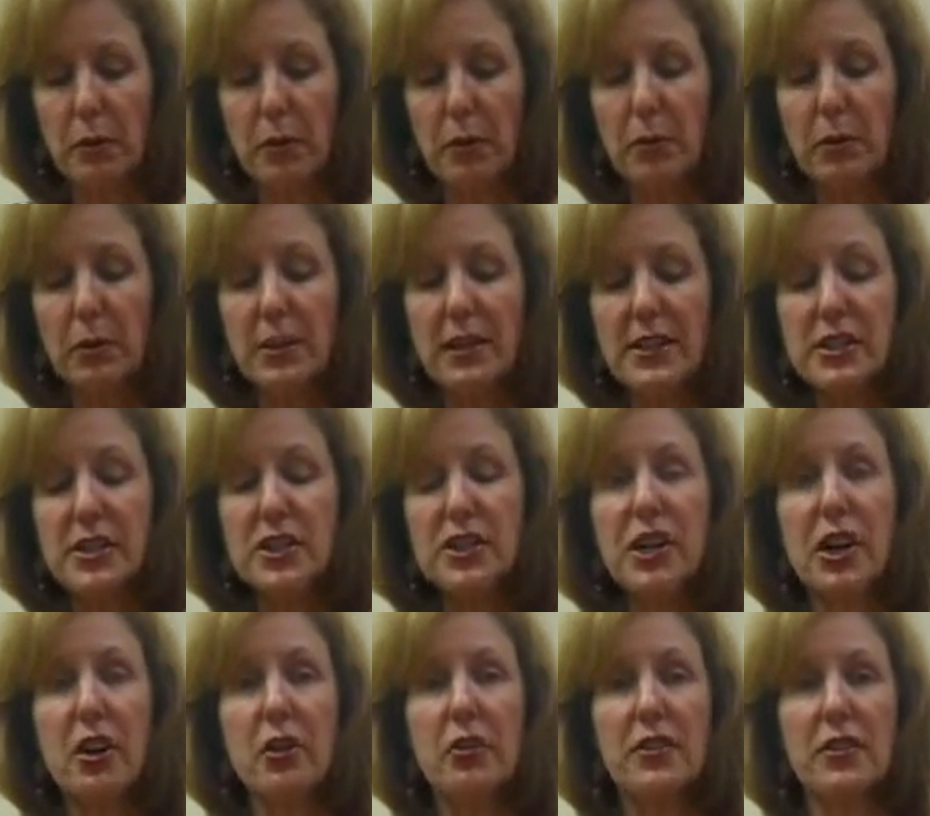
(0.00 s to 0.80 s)
"Please
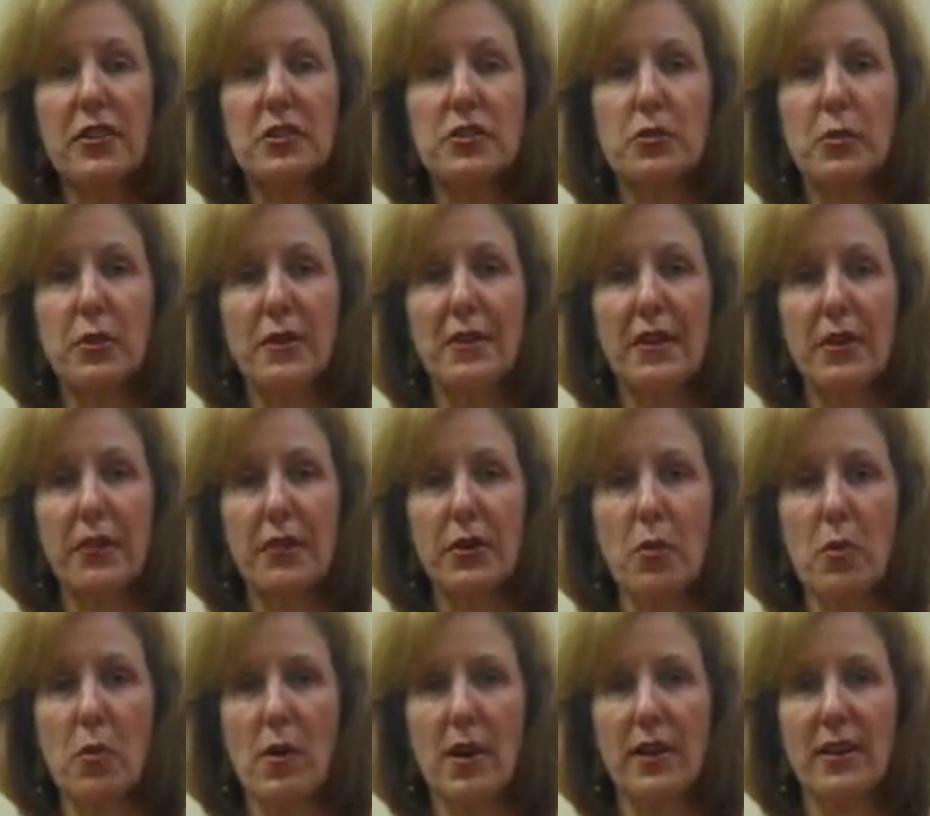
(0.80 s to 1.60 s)
share this with
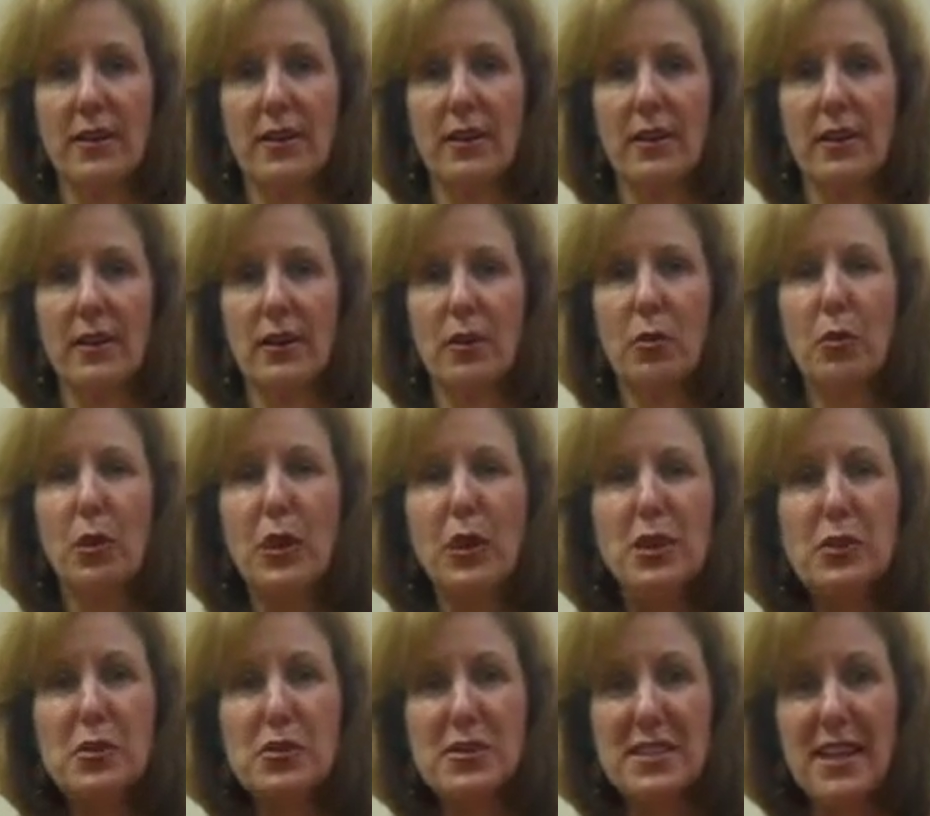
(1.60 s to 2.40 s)
everyone. Will
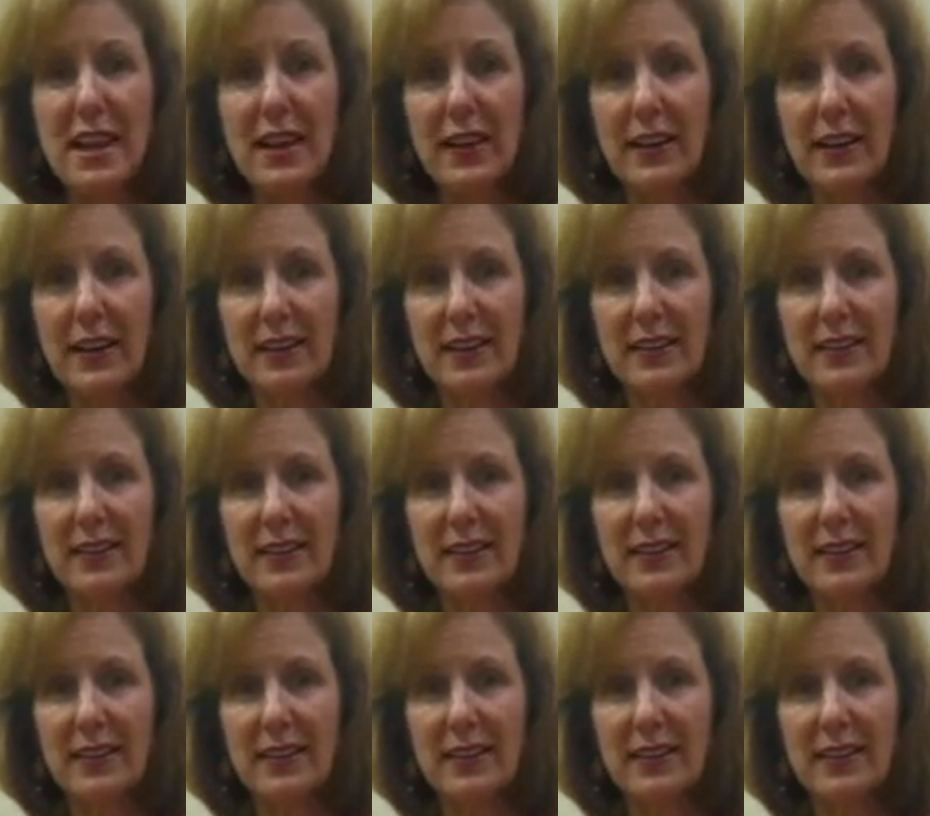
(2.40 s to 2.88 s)
you sell it?"